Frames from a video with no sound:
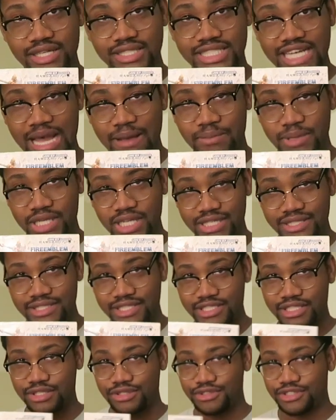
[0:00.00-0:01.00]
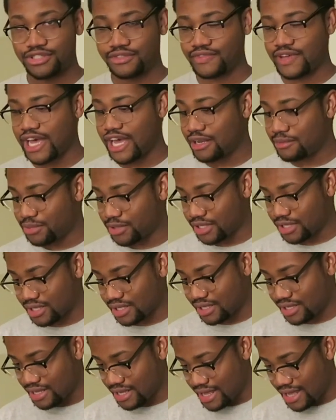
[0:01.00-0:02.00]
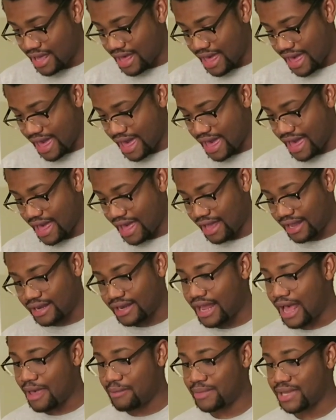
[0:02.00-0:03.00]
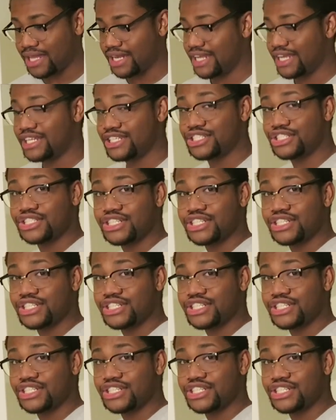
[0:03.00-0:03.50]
a Japanese exclusive guidebook. And I mean, it's